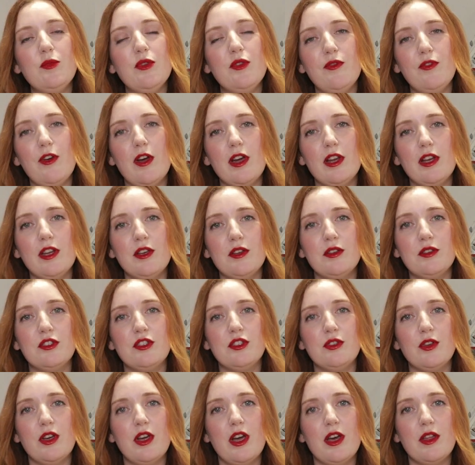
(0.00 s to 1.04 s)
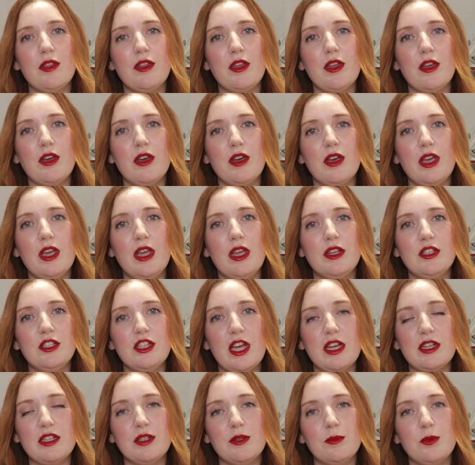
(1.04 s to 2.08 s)
Profhilo to other
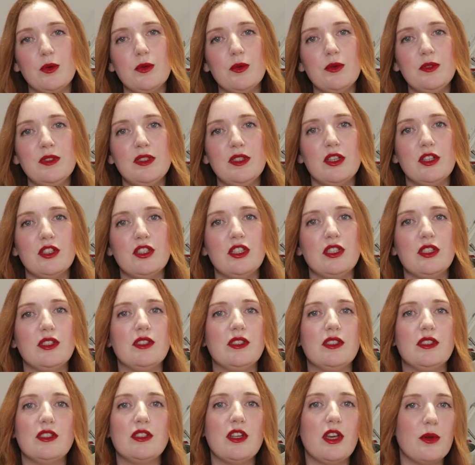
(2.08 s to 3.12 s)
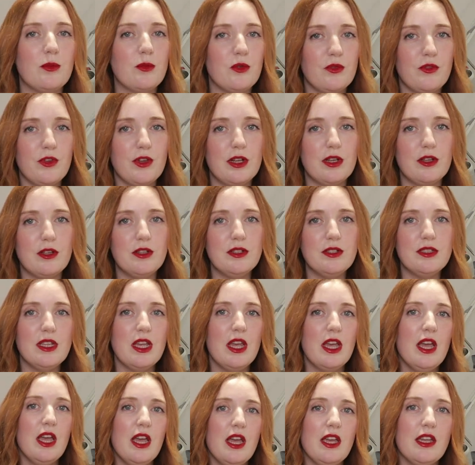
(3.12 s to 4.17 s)
injectables such as dermal fillers
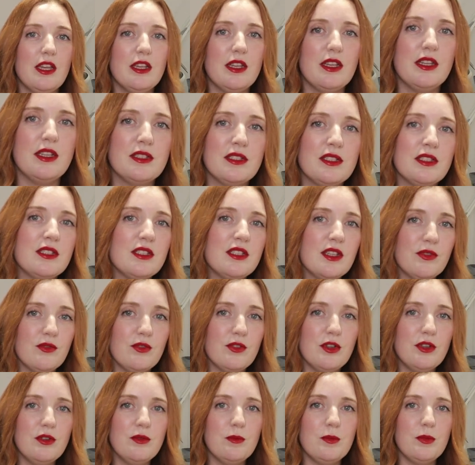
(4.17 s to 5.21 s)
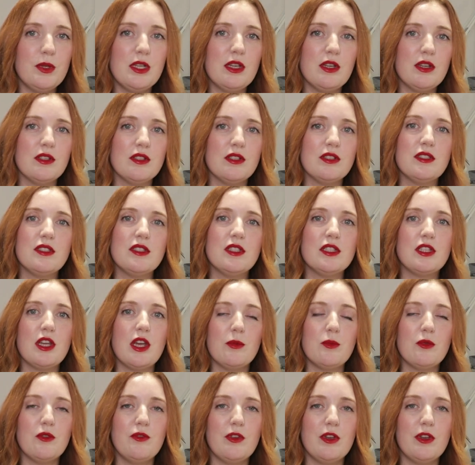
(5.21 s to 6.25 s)
is different because dermal